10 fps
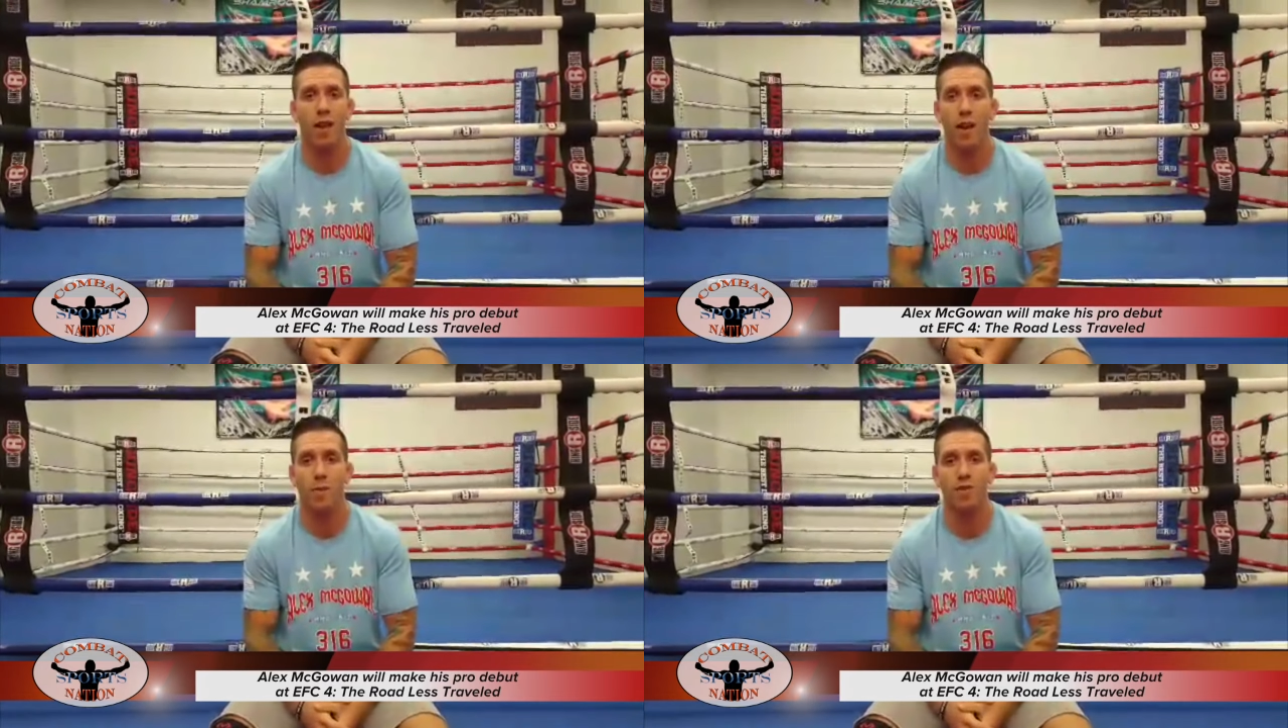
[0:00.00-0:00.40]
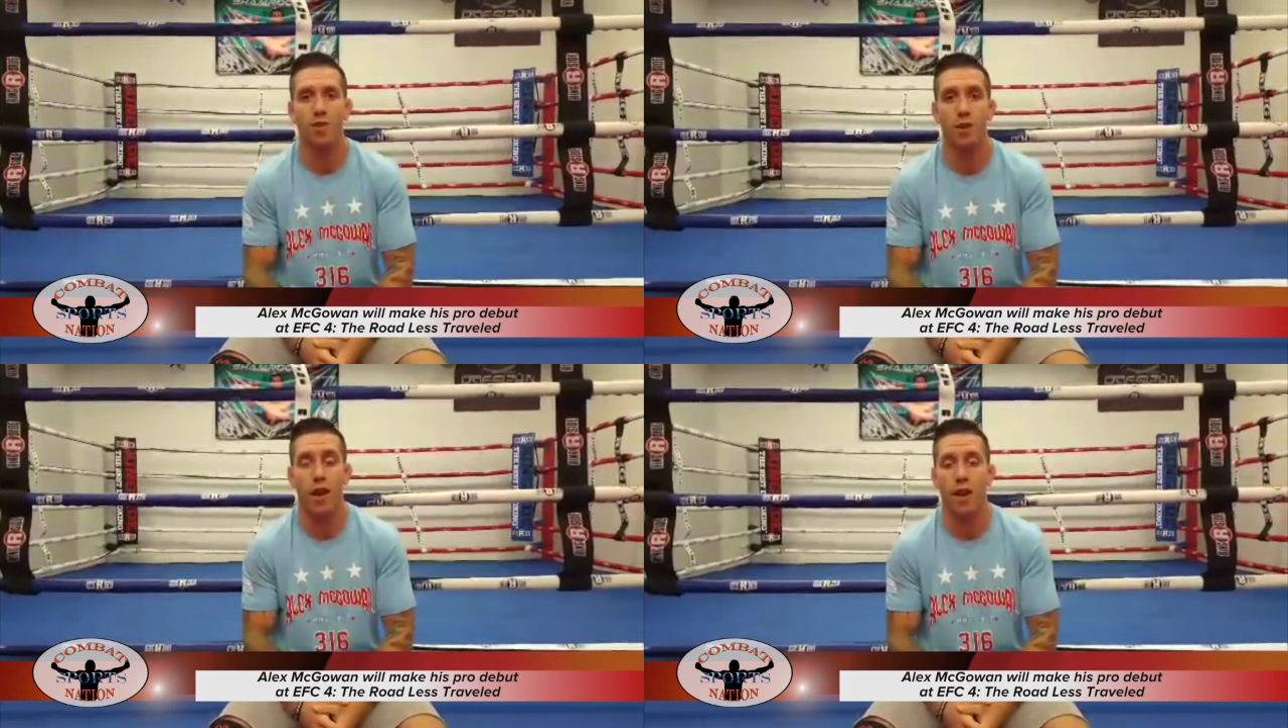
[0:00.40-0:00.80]

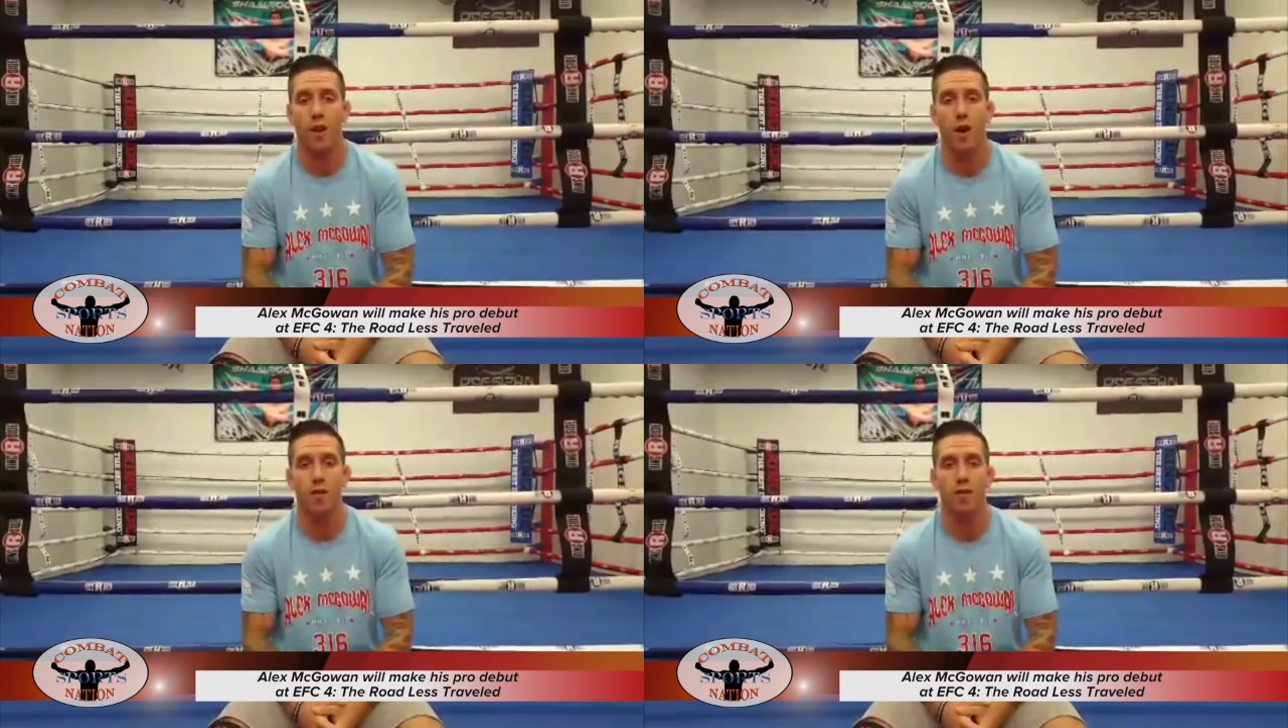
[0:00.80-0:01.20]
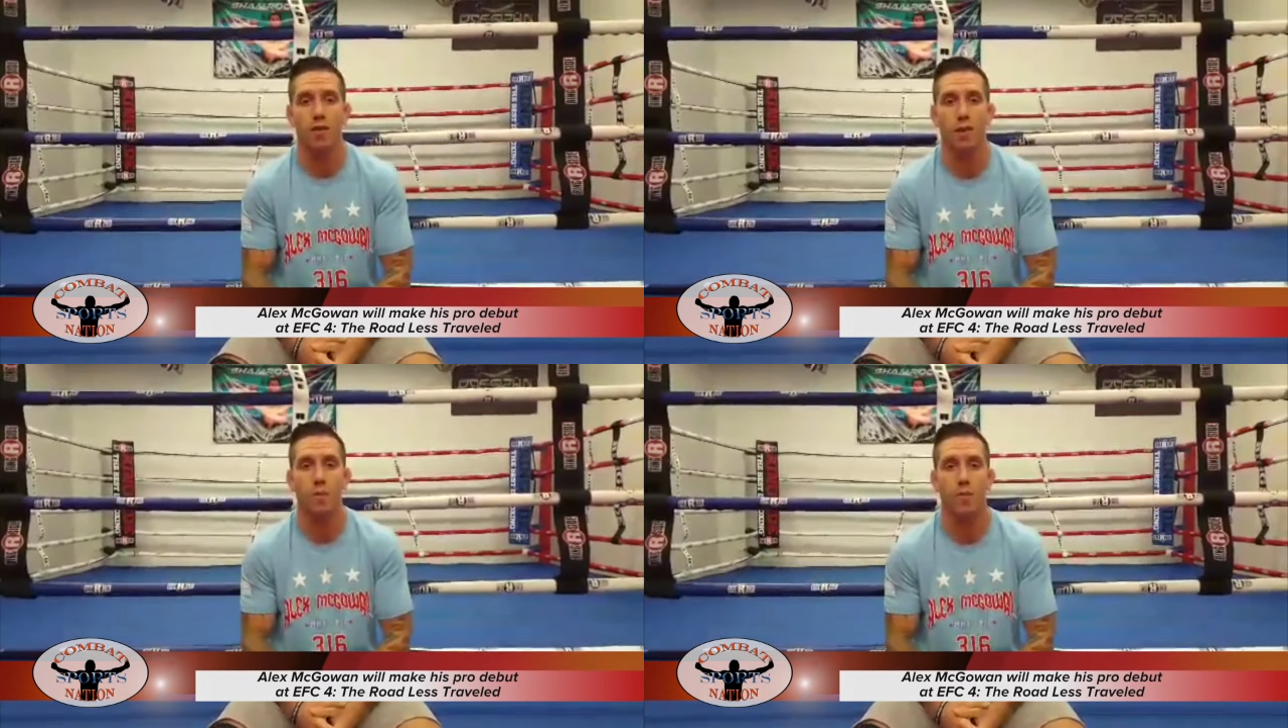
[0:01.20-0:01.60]
amateur and
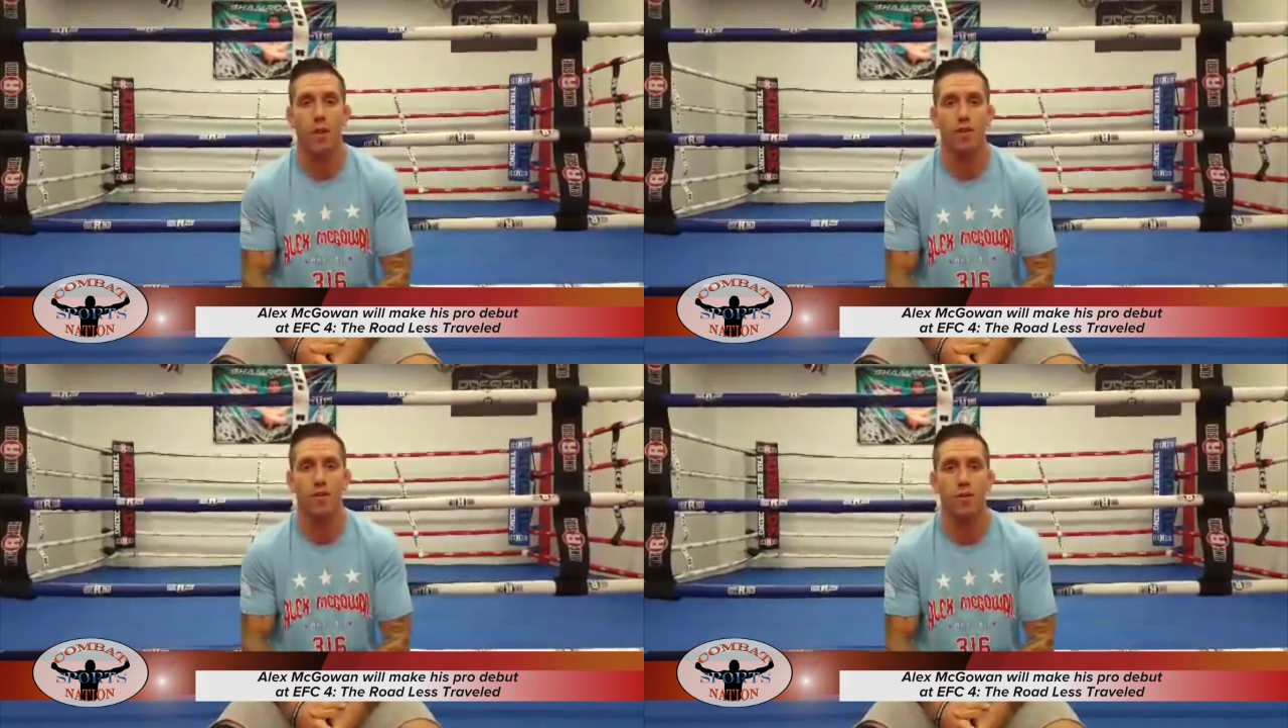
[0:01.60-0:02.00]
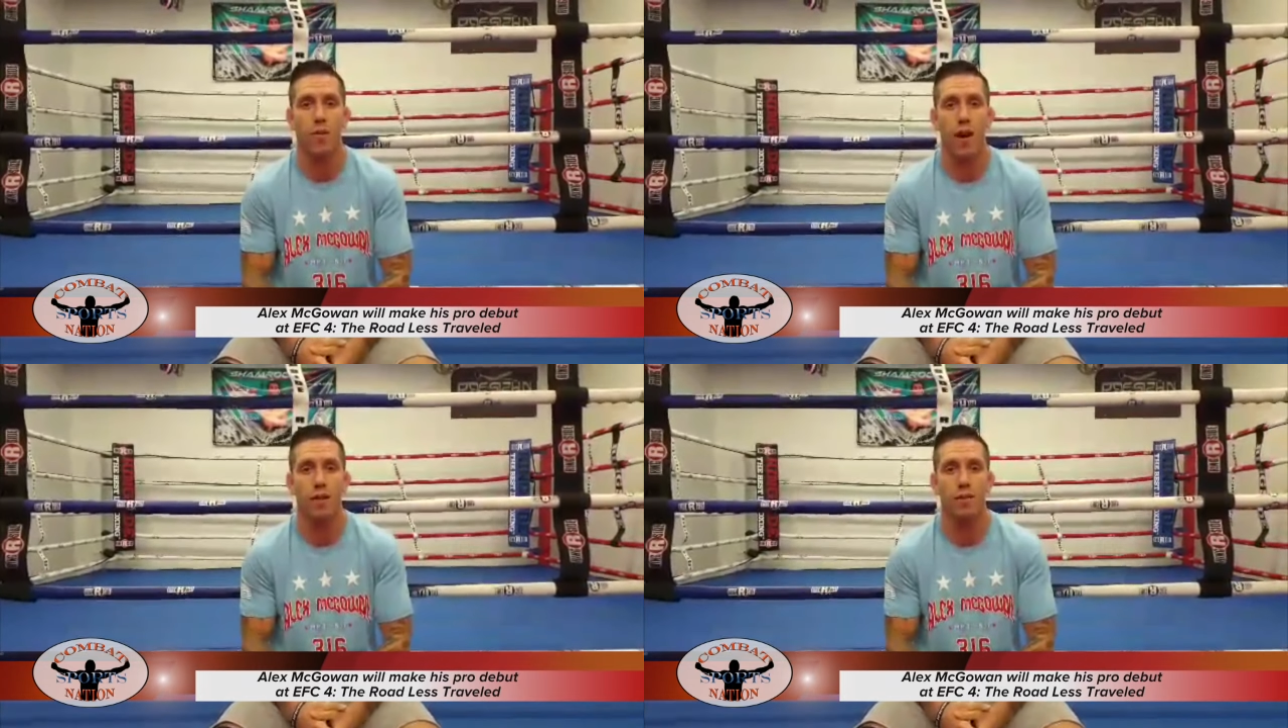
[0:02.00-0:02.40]
obviously professional
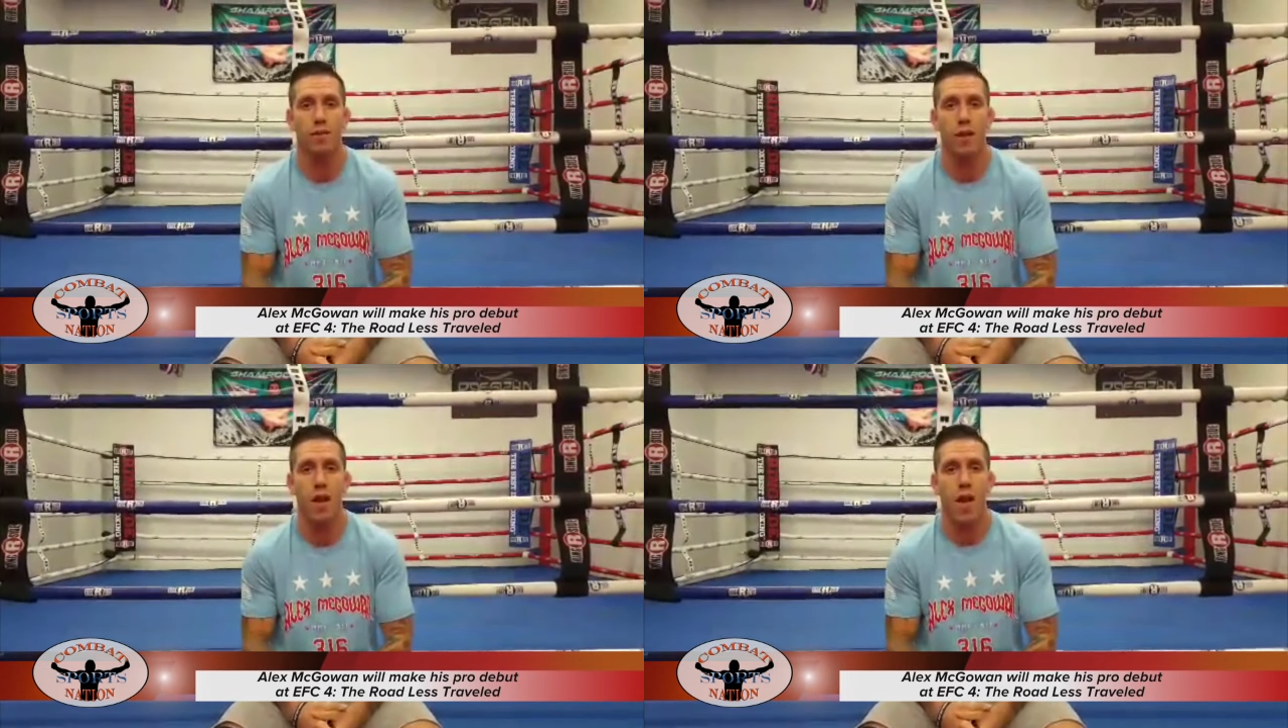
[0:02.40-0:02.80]
fights.